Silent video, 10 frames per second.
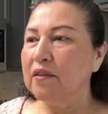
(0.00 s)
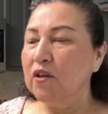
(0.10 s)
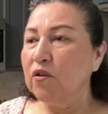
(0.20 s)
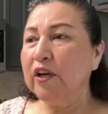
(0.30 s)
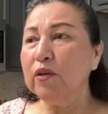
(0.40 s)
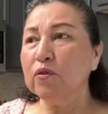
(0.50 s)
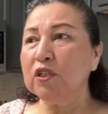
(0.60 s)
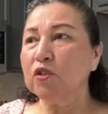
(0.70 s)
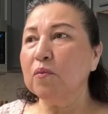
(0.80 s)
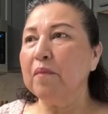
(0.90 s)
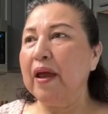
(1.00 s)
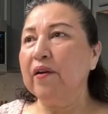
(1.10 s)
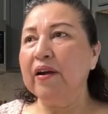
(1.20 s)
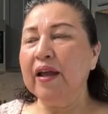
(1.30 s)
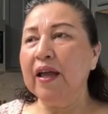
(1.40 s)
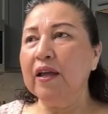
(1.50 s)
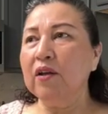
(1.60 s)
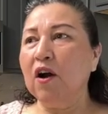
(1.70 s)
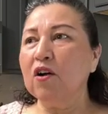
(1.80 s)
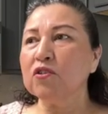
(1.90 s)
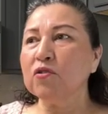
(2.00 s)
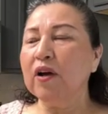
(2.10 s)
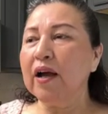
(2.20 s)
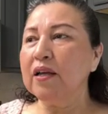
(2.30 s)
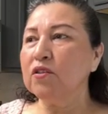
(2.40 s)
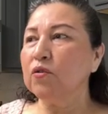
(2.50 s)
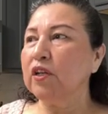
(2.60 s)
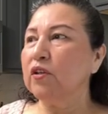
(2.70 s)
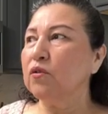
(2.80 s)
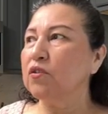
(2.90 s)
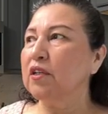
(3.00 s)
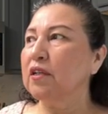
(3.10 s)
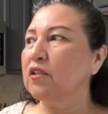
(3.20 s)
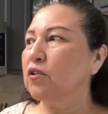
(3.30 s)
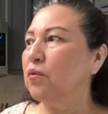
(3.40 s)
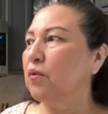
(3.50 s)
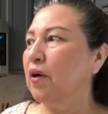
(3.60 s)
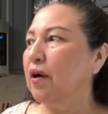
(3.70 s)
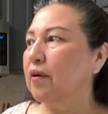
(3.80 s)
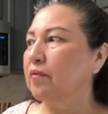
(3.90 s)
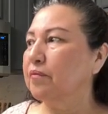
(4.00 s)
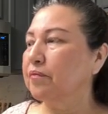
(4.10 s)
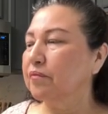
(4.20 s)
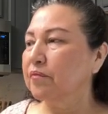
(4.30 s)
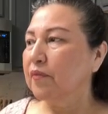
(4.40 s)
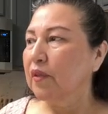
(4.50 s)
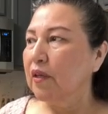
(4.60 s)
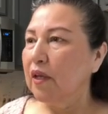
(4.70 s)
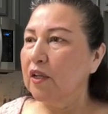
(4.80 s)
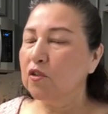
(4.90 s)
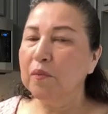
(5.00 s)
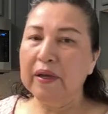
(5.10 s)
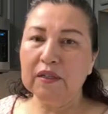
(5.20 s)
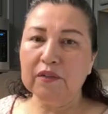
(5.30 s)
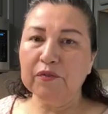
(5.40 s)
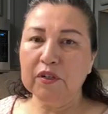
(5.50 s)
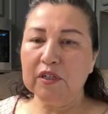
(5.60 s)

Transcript: you can use it to marinate also, guys. You can use it to and to make different